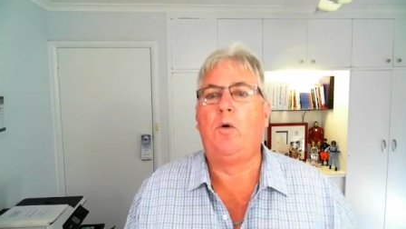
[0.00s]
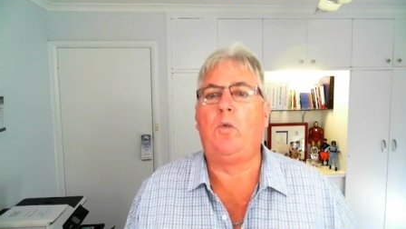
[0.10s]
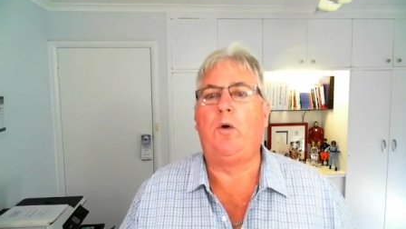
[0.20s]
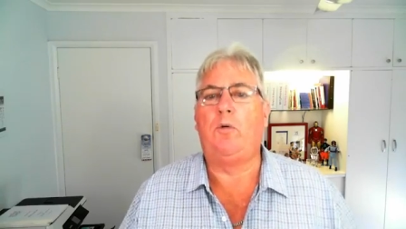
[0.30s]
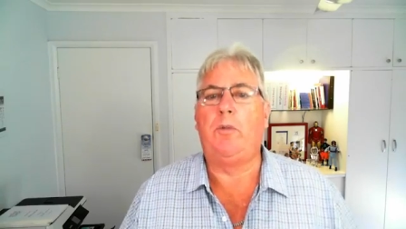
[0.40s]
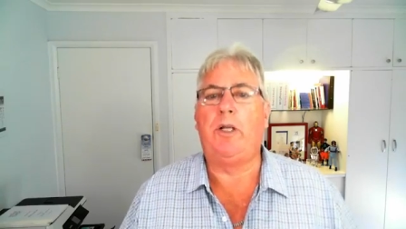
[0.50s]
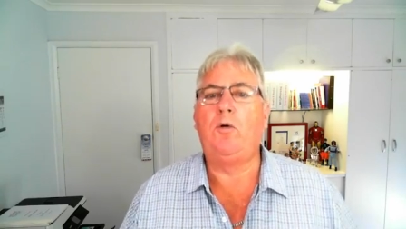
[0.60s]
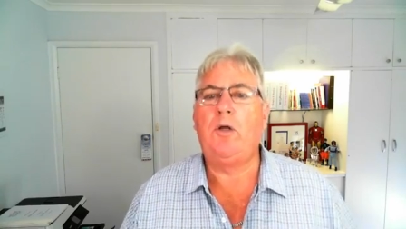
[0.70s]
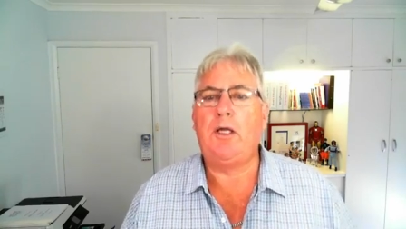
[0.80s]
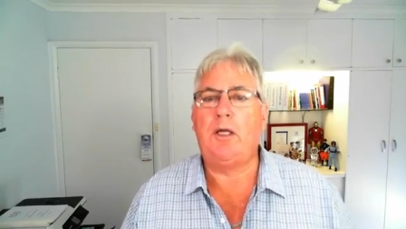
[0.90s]
we'll be
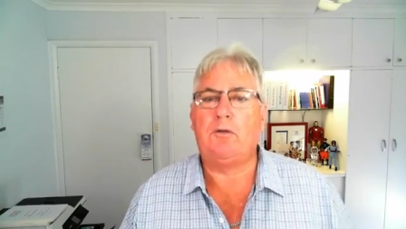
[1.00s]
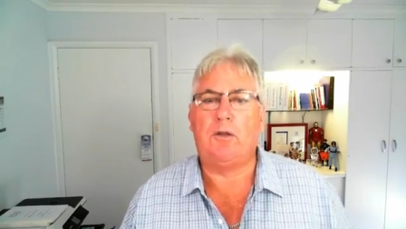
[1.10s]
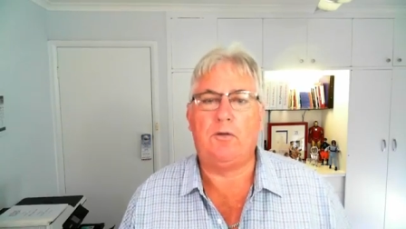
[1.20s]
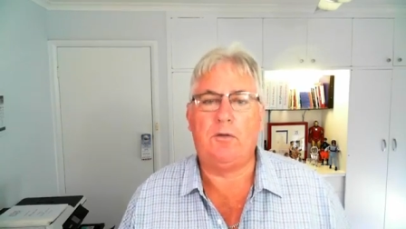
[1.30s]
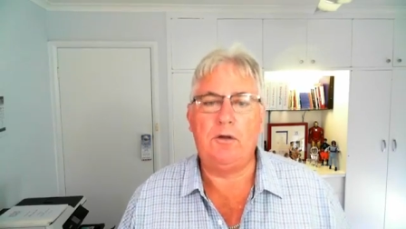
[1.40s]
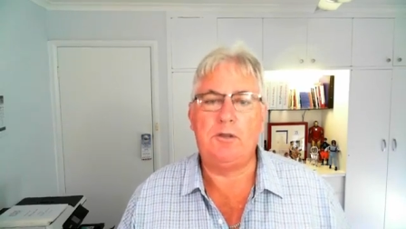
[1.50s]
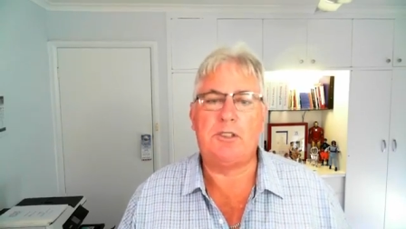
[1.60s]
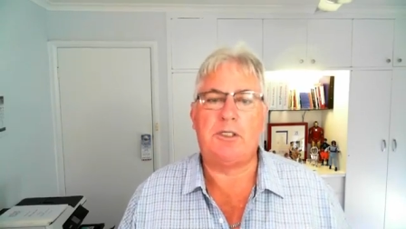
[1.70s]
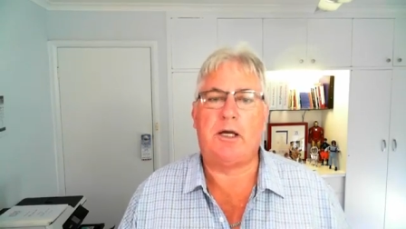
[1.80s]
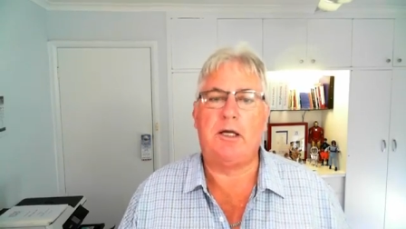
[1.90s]
looking at the third
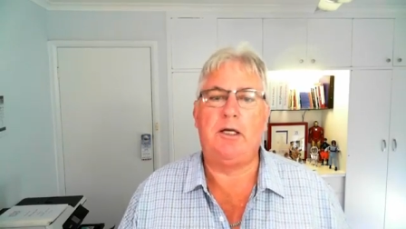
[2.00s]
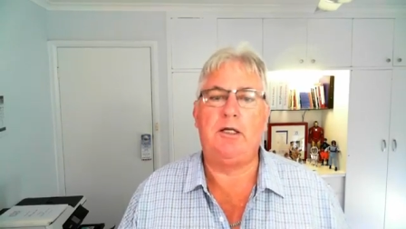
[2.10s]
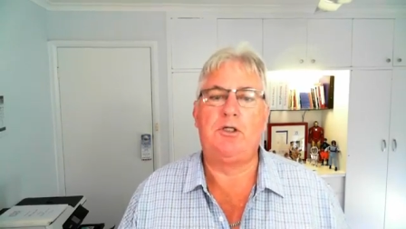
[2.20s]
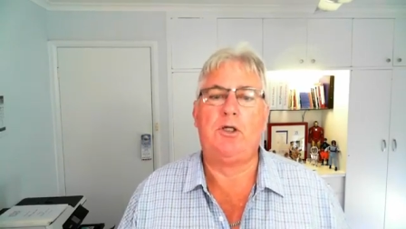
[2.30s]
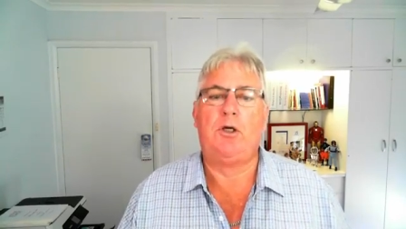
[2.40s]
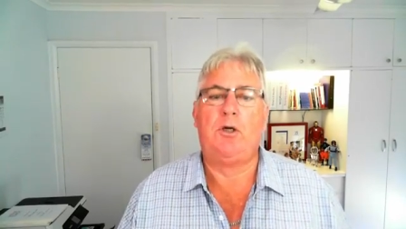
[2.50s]
stage,